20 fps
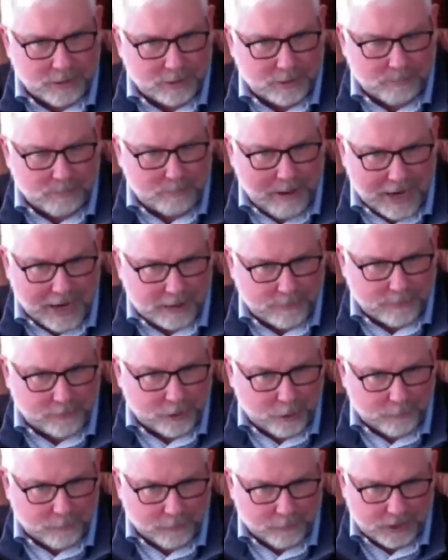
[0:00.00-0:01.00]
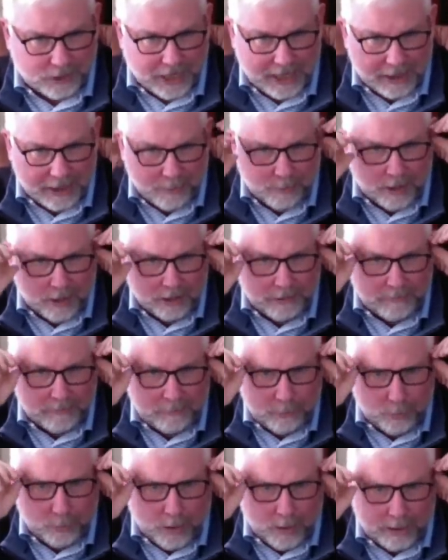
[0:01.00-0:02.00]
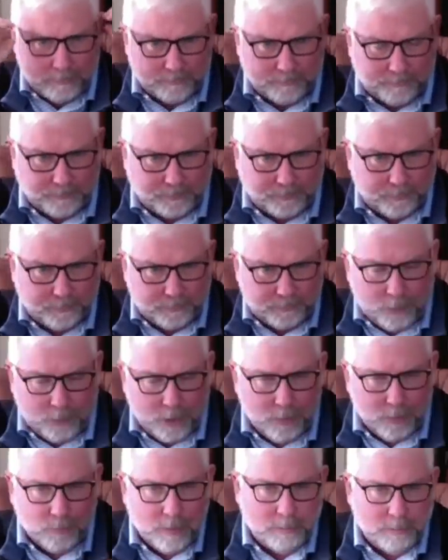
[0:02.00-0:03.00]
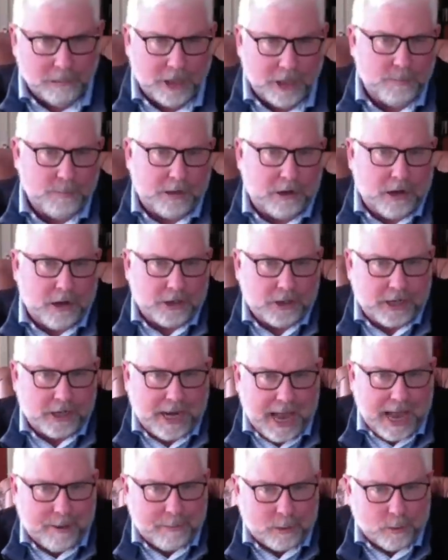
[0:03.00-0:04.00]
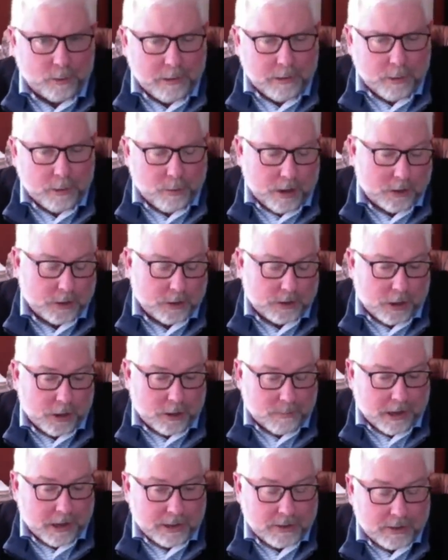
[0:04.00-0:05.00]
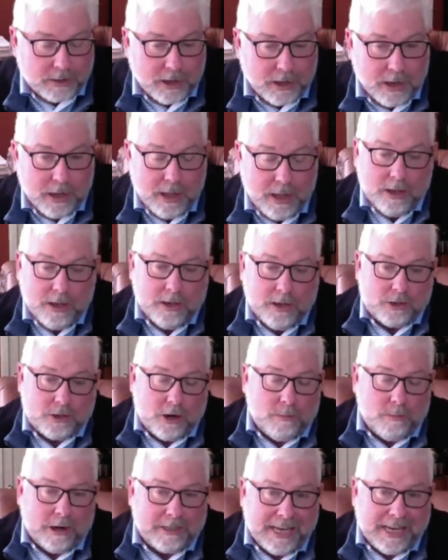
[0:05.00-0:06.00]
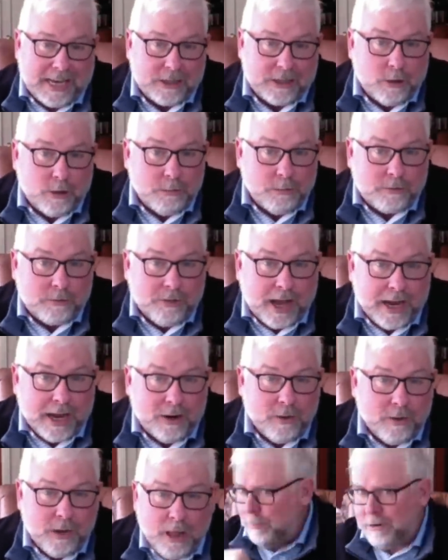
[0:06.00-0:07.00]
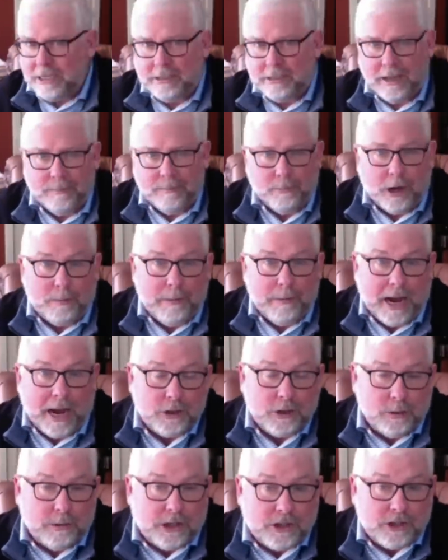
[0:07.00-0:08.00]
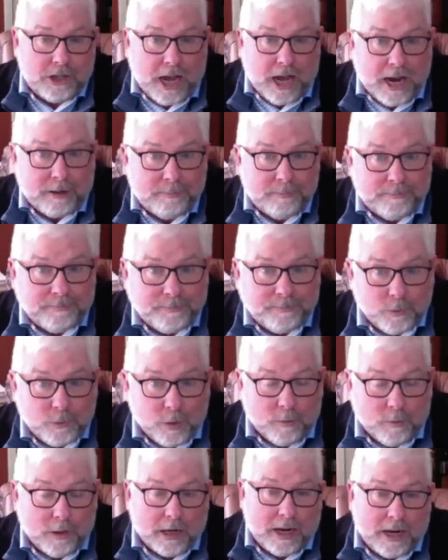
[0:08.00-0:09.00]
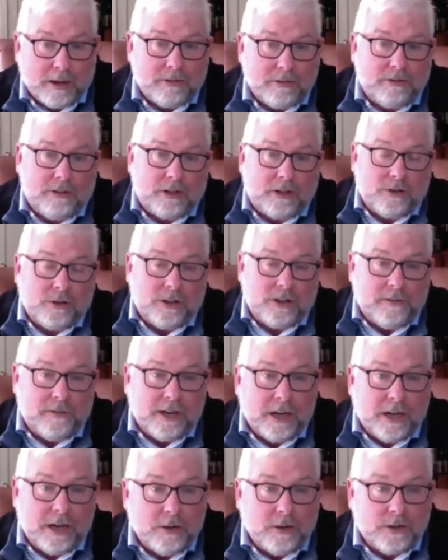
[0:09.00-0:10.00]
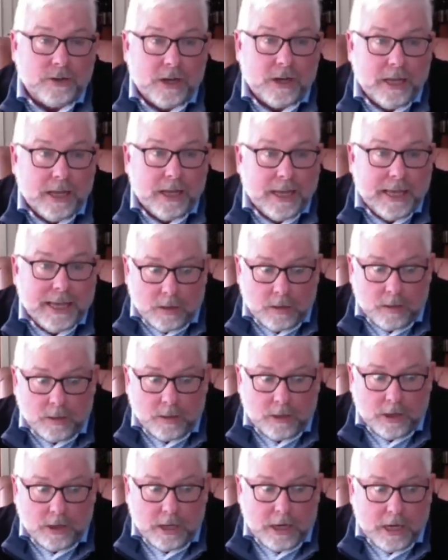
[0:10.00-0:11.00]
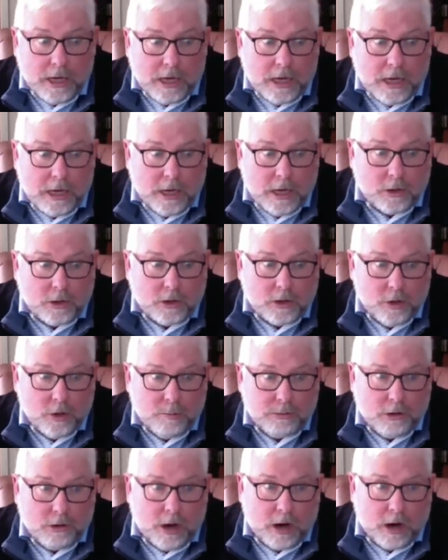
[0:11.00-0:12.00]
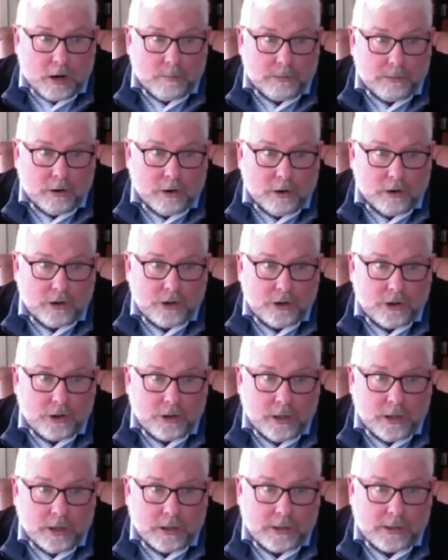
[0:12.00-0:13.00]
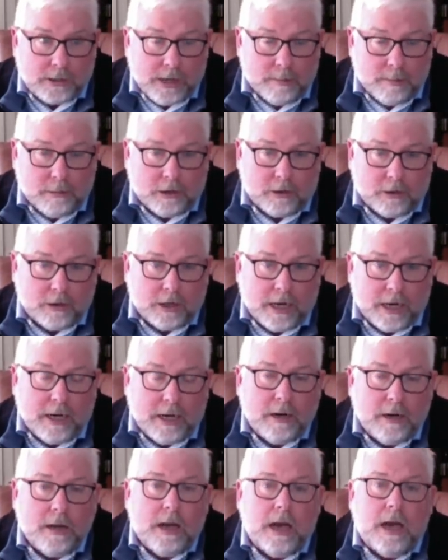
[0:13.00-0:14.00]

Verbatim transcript: are massively overstated relative to what replacement cost of capital would be. We own Starbucks. Starbucks has no book value because they bought back so much stock over the last 6 or 7 years. The 2-prong approach is similarly